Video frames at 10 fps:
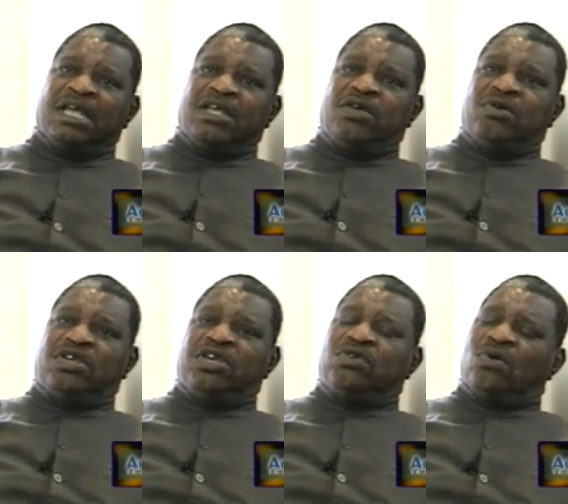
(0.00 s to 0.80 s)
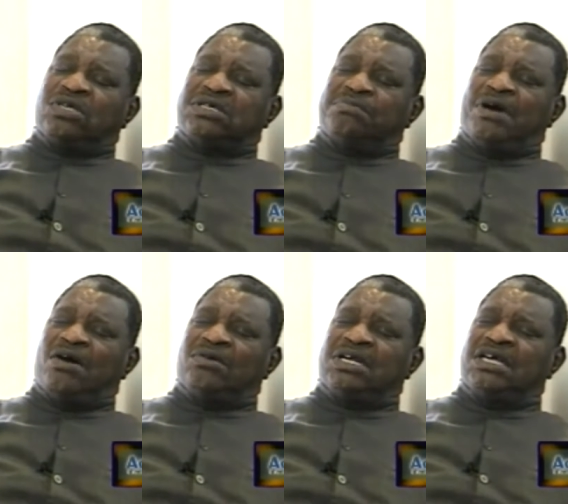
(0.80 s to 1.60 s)
you, he talks
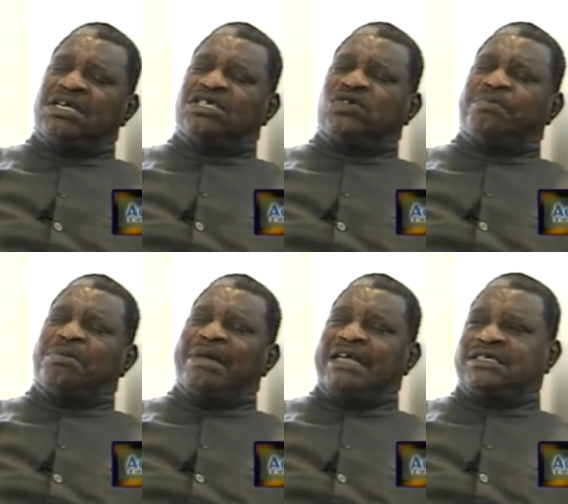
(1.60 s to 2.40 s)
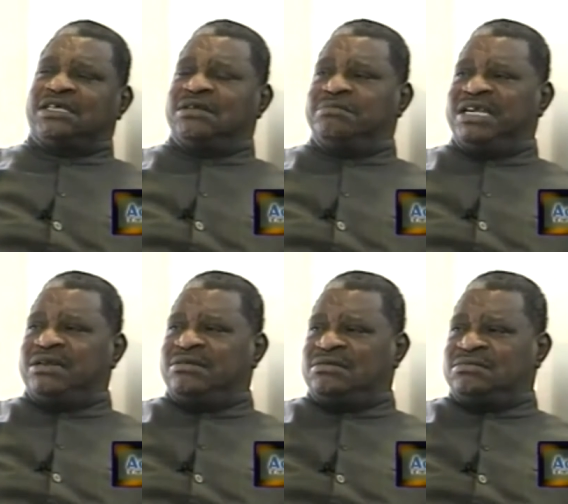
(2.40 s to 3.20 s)
about the supermasculine
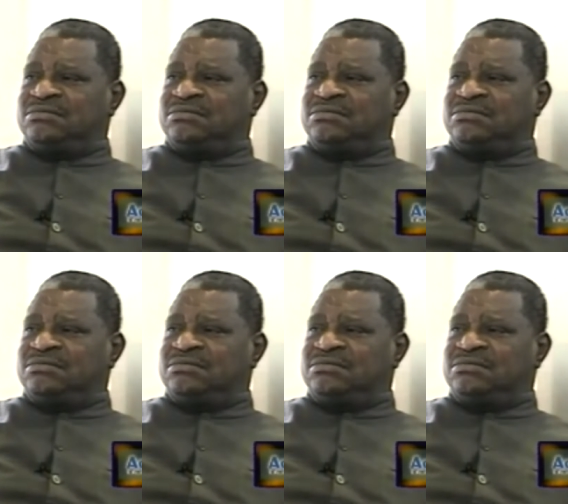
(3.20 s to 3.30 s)
menial,